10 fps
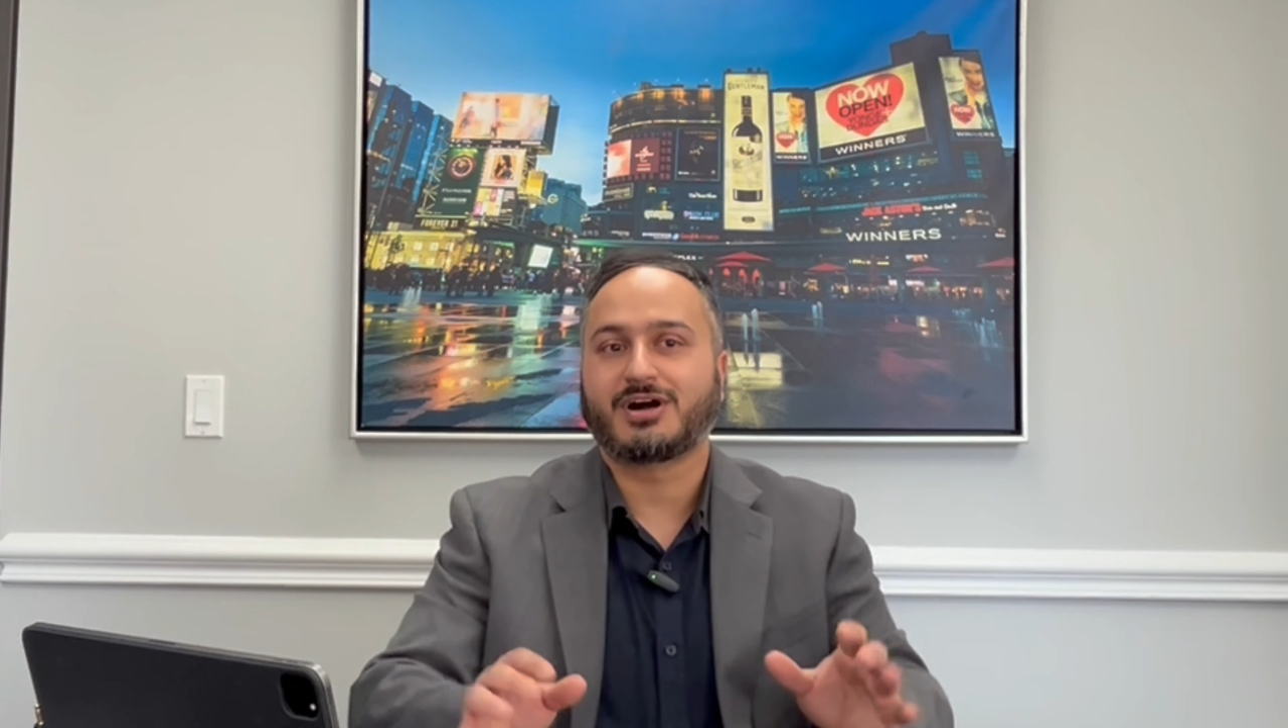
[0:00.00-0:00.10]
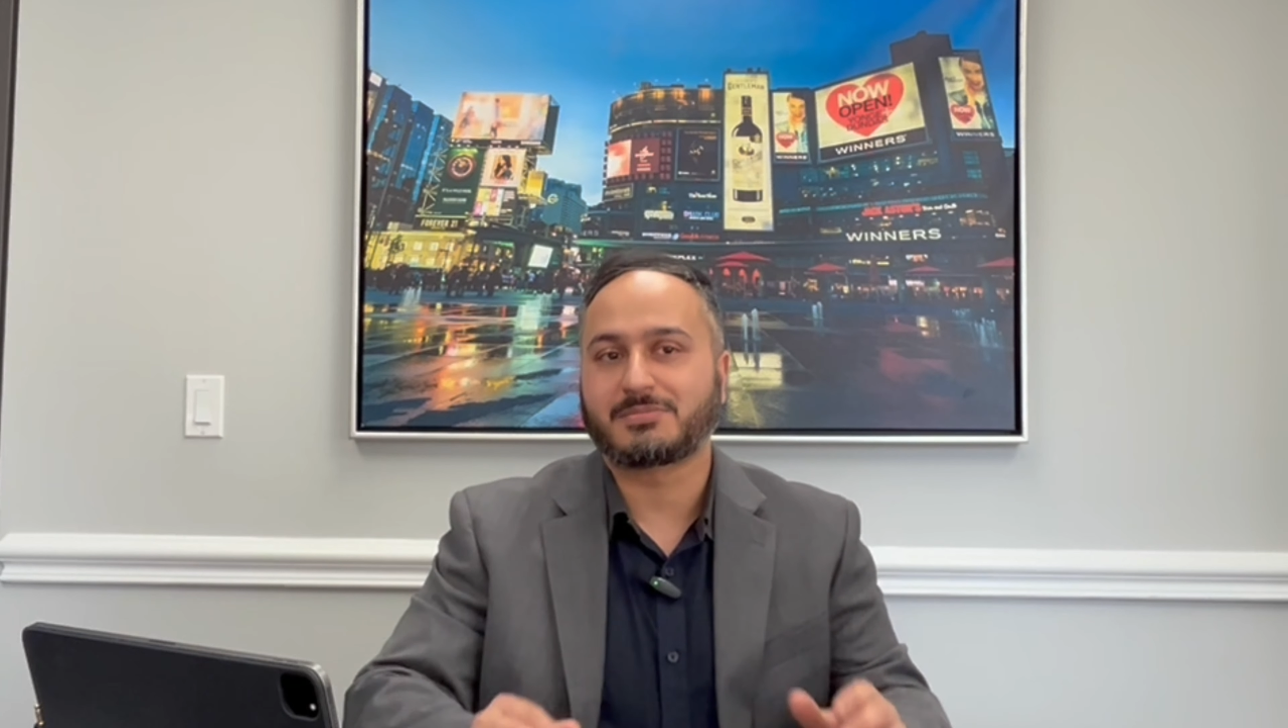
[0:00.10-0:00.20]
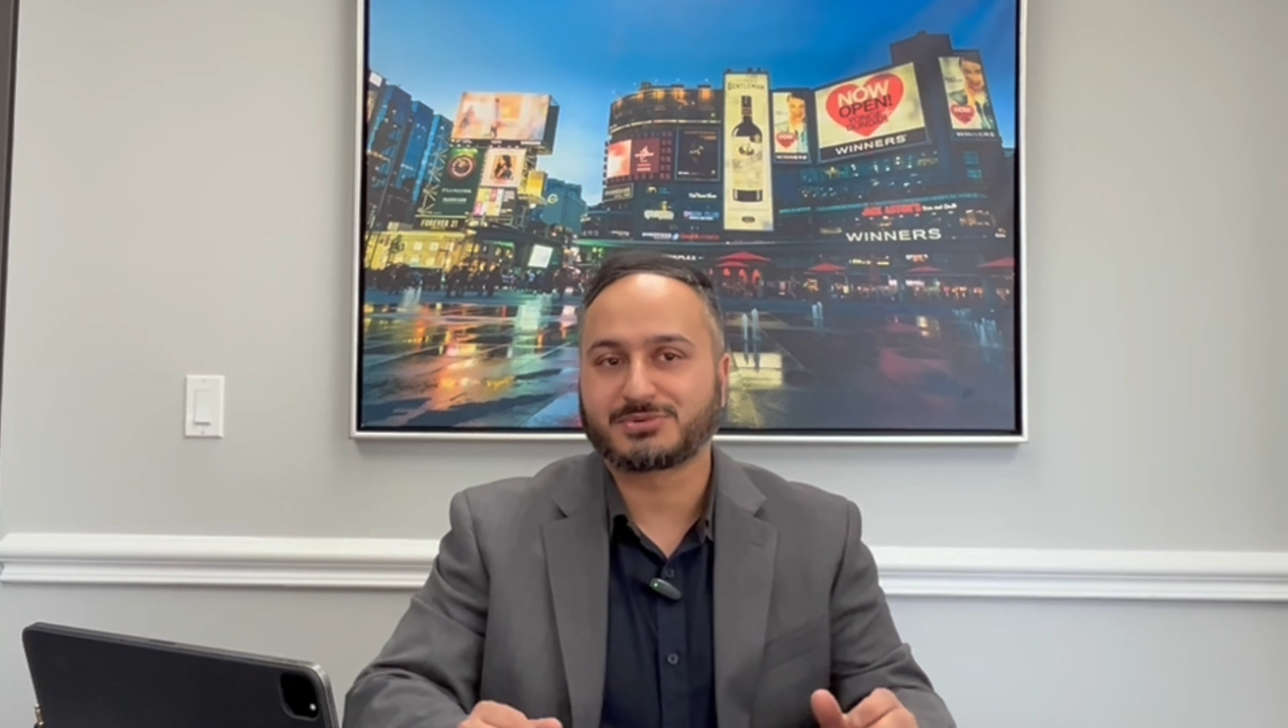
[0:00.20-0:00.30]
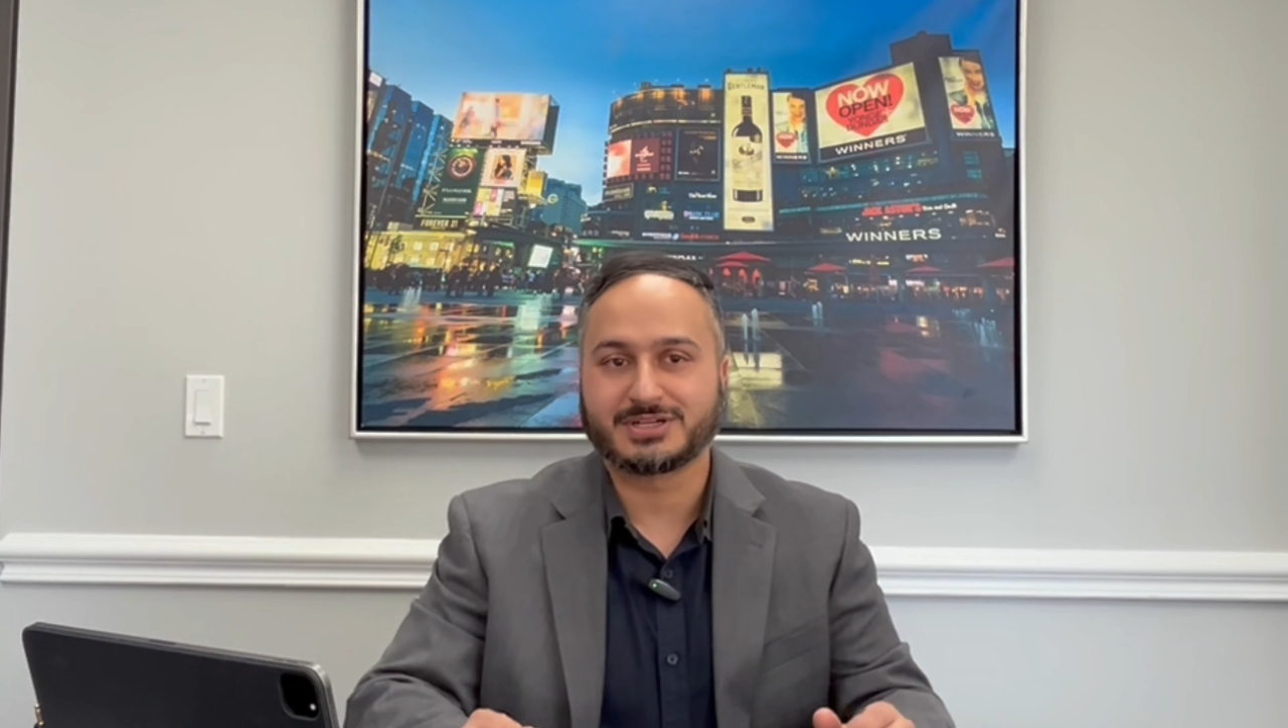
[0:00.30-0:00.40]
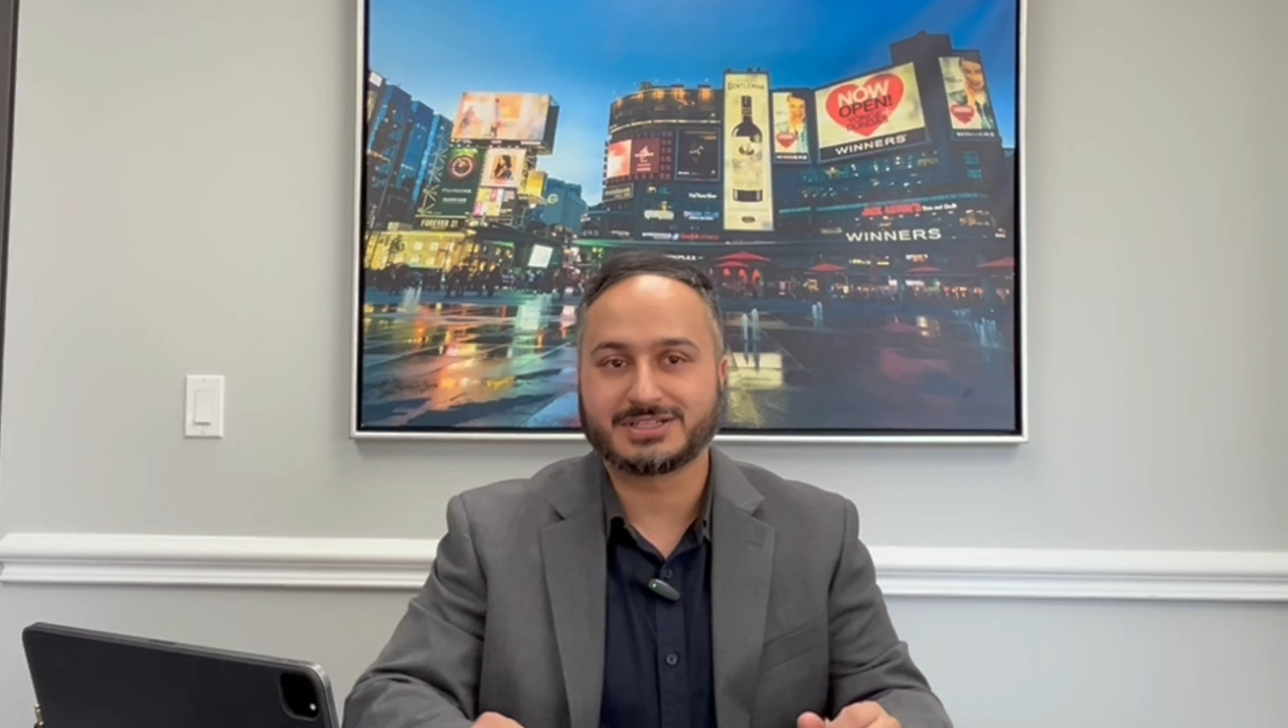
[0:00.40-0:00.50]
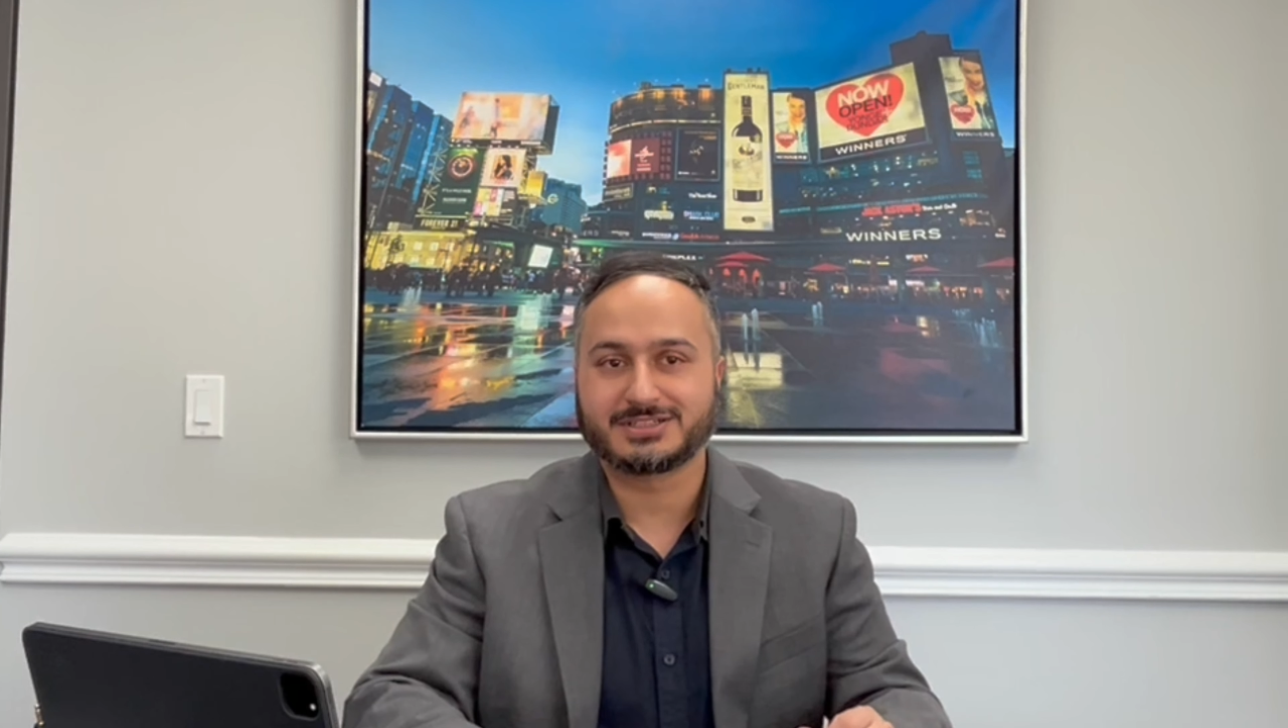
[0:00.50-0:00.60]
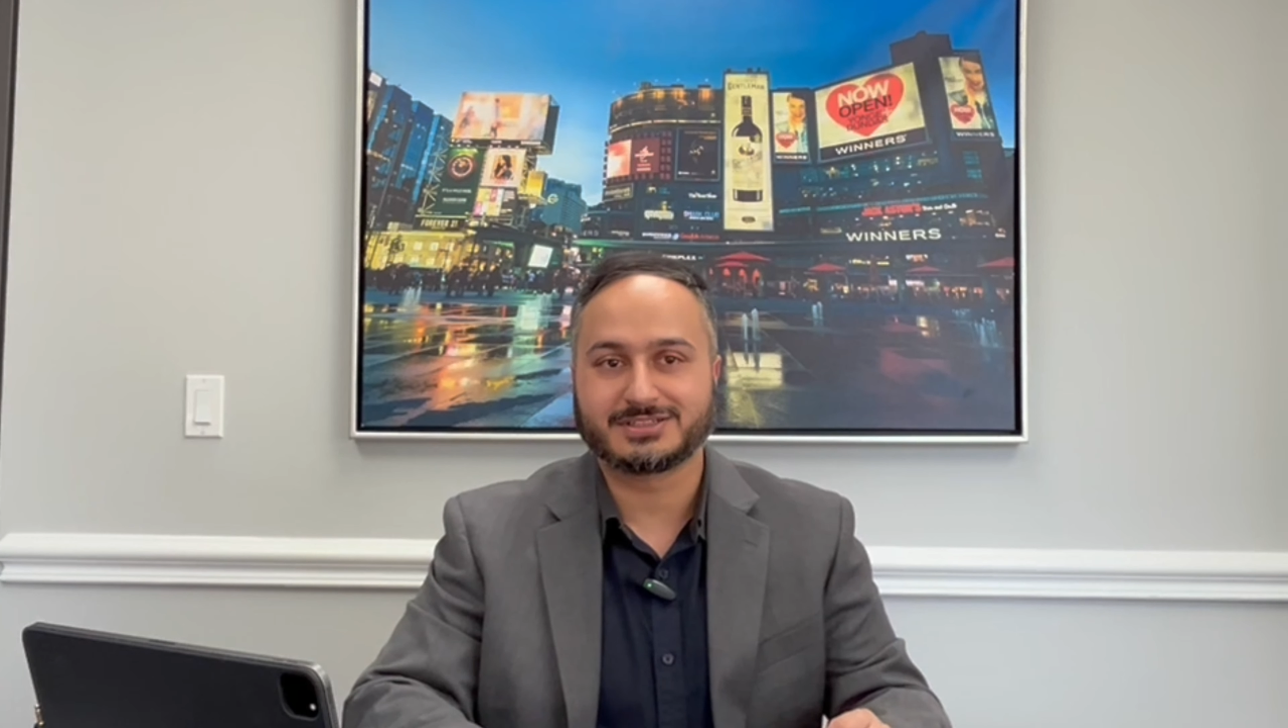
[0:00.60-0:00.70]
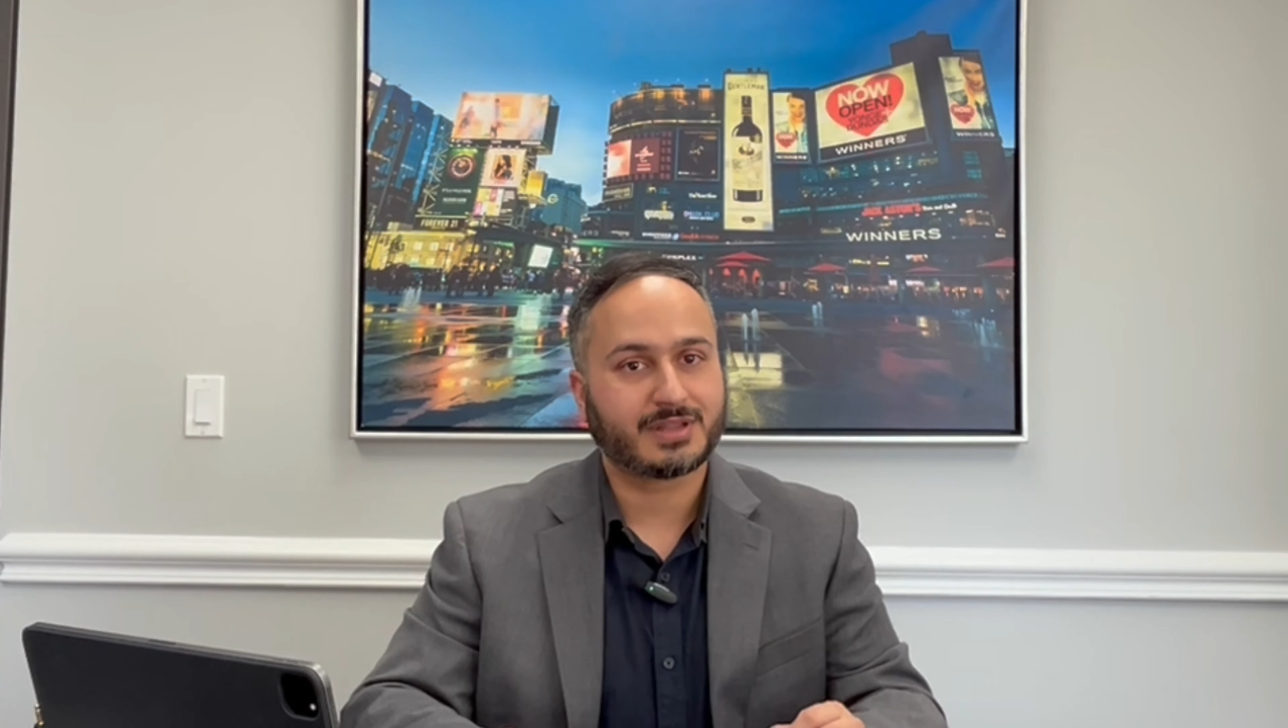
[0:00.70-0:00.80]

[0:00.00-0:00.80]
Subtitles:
operating in.